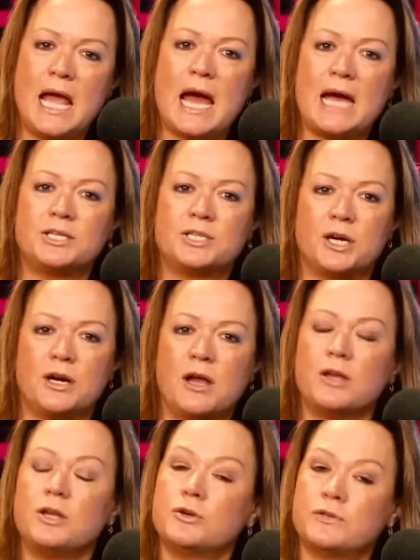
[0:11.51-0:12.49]
and turn
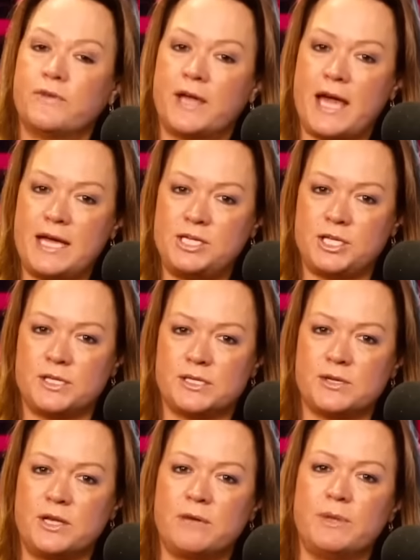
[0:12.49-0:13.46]
on notifications so
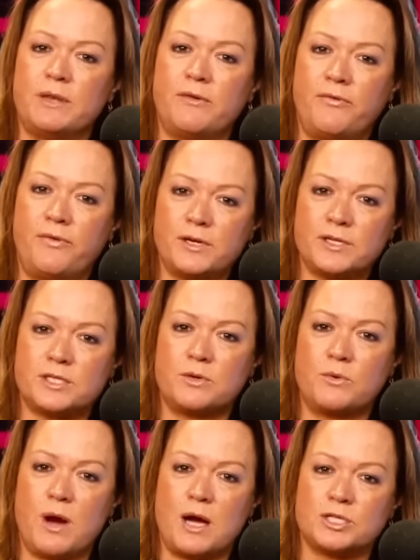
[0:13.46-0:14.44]
you can be the first to
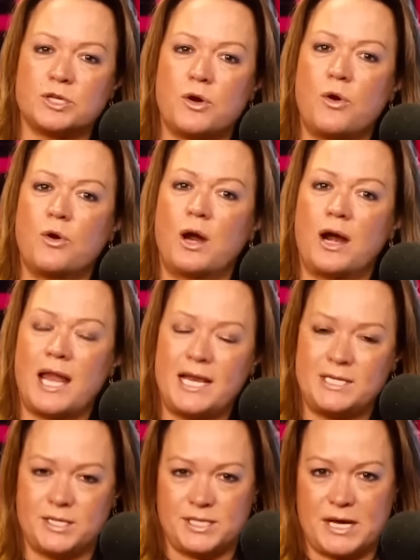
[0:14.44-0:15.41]
watch all our
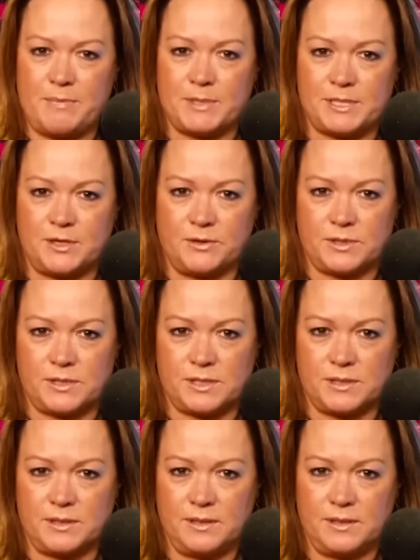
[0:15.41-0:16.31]
latest episodes.